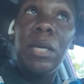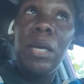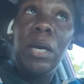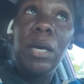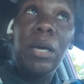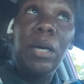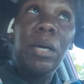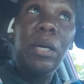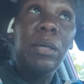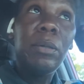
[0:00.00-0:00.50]

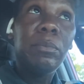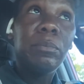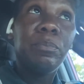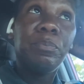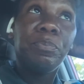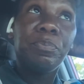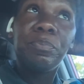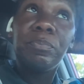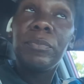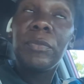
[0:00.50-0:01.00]

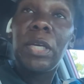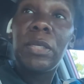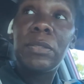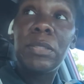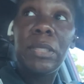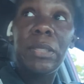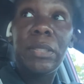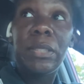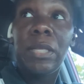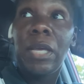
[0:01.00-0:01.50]
Um, I was
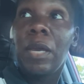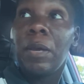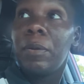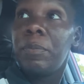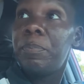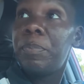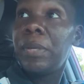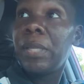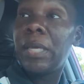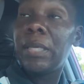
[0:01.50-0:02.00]
like, I
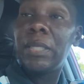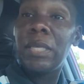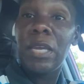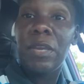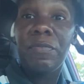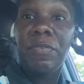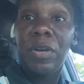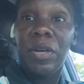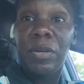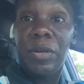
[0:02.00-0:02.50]
would be like, thank
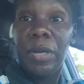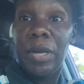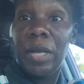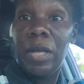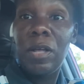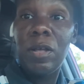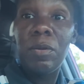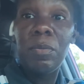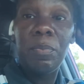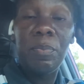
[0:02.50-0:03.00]
you for all your
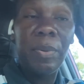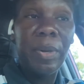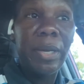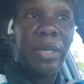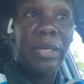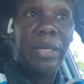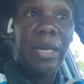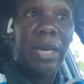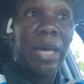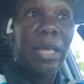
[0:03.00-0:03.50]
help.
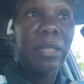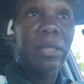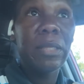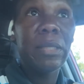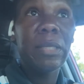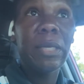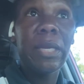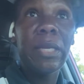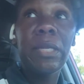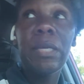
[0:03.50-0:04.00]
But yeah, the
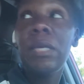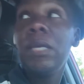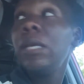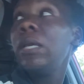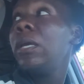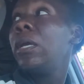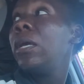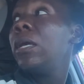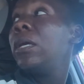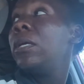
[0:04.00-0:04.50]

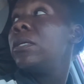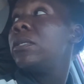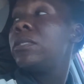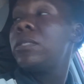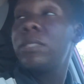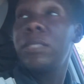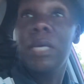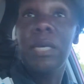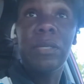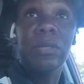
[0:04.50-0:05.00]
lady
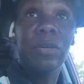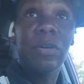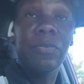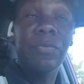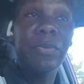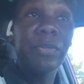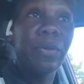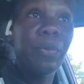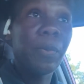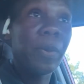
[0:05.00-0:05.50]
sent
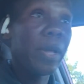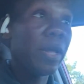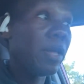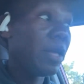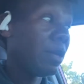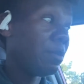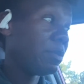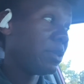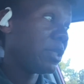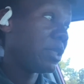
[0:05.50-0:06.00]
over the
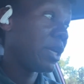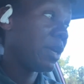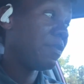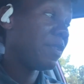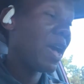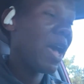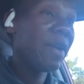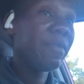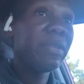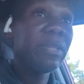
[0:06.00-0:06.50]
welcome stuff.
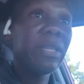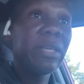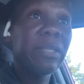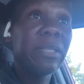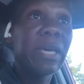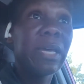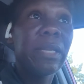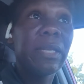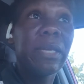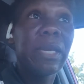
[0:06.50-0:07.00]
I haven't
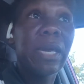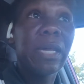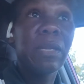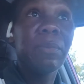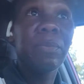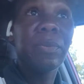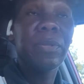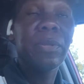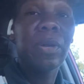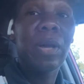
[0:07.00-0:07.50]
looked at it yet.
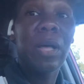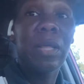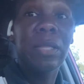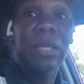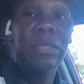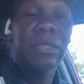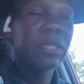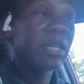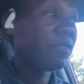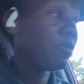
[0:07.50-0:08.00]
I'm gonna do all
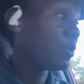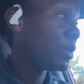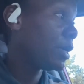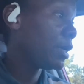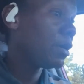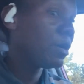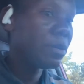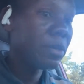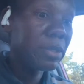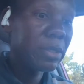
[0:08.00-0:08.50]
that stuff when I
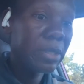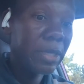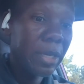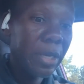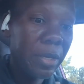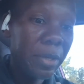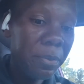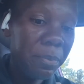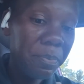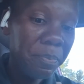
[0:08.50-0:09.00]
go in the
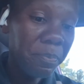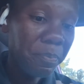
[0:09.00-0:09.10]
tub